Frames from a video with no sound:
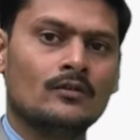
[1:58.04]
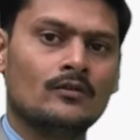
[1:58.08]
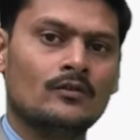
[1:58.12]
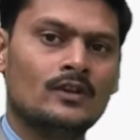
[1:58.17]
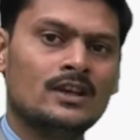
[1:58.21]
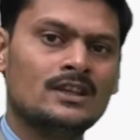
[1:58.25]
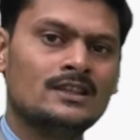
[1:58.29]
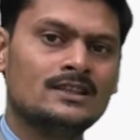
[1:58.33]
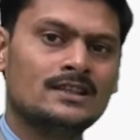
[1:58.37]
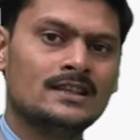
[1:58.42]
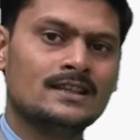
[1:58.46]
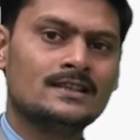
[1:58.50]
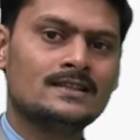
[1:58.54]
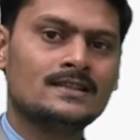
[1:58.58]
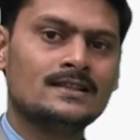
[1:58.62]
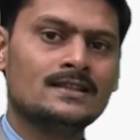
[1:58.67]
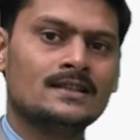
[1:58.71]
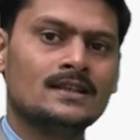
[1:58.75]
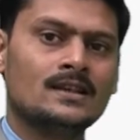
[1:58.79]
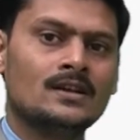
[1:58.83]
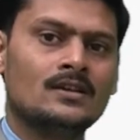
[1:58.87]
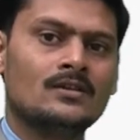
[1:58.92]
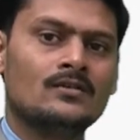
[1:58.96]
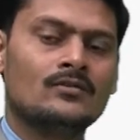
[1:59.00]
which
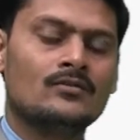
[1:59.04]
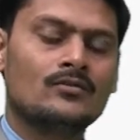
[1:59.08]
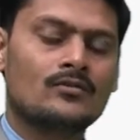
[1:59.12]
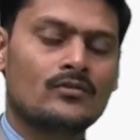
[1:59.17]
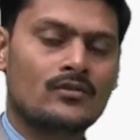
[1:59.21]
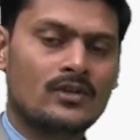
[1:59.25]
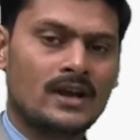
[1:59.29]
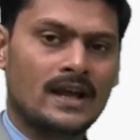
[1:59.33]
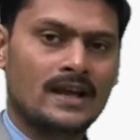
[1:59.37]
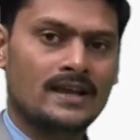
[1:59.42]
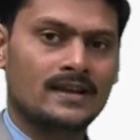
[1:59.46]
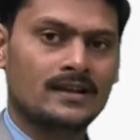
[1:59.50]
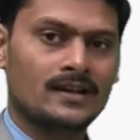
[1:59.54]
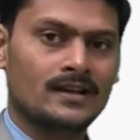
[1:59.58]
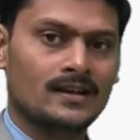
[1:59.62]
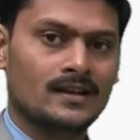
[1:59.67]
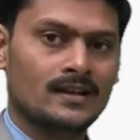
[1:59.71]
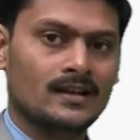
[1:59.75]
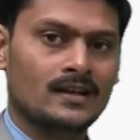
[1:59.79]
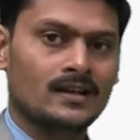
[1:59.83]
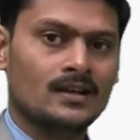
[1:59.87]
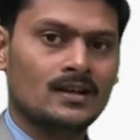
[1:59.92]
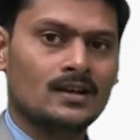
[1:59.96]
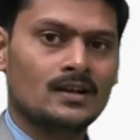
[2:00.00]
is
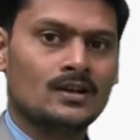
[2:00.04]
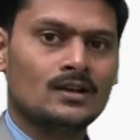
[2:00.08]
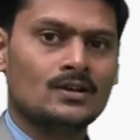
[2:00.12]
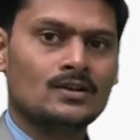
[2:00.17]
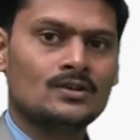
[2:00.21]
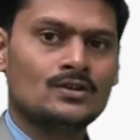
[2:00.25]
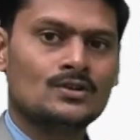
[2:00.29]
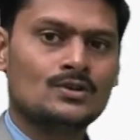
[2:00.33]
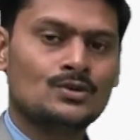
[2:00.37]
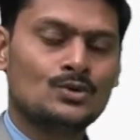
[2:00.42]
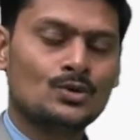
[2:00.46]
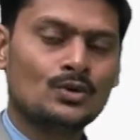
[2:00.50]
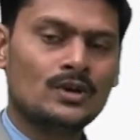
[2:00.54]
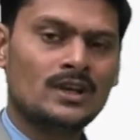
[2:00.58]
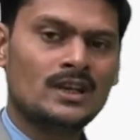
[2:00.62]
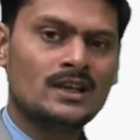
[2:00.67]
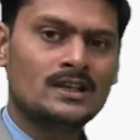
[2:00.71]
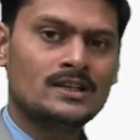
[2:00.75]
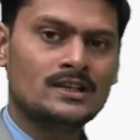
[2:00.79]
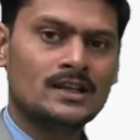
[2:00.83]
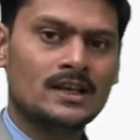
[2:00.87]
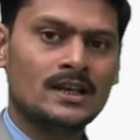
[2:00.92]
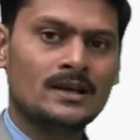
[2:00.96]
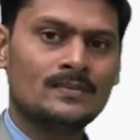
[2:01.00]
triangle.
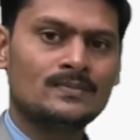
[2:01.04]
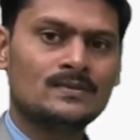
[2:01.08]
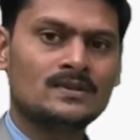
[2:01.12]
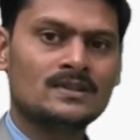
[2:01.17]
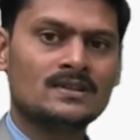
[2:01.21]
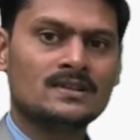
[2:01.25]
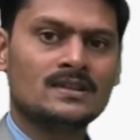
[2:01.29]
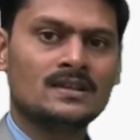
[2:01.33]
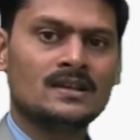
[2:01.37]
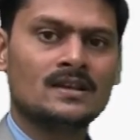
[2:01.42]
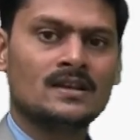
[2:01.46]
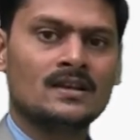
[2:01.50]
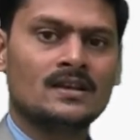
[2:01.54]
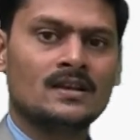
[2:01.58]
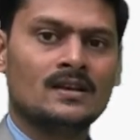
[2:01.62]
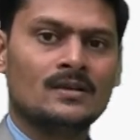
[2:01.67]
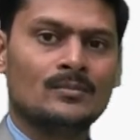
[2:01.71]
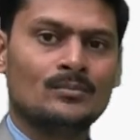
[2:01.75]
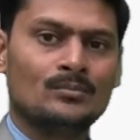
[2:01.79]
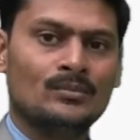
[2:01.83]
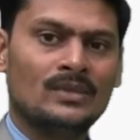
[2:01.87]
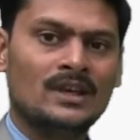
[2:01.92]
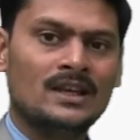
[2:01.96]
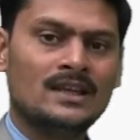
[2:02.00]
2D shapes
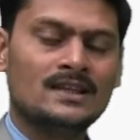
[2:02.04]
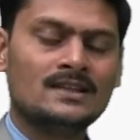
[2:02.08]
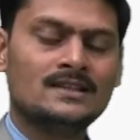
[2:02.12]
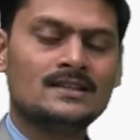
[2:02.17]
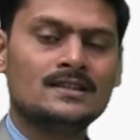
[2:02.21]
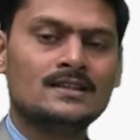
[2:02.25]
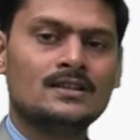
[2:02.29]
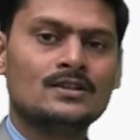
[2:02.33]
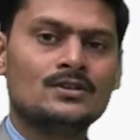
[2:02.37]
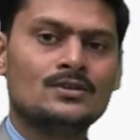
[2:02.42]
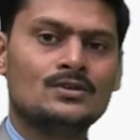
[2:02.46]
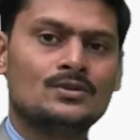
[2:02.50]
means